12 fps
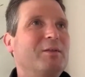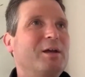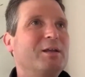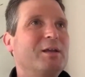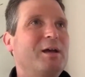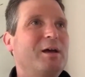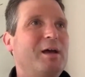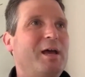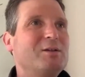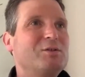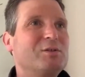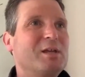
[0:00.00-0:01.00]
Like
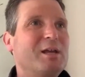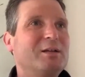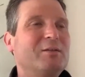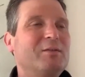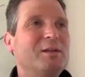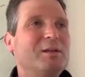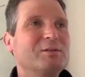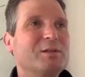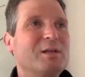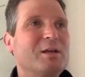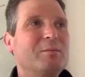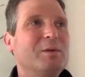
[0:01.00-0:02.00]
as you get into the
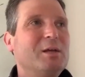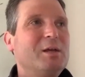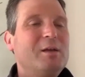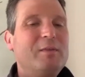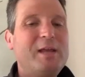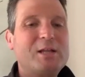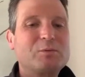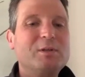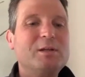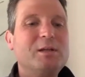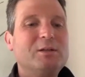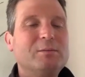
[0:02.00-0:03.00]
exam, that's where
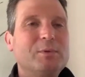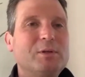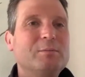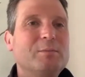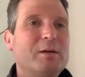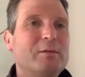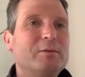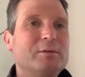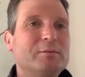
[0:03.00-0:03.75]
you need to be in mind.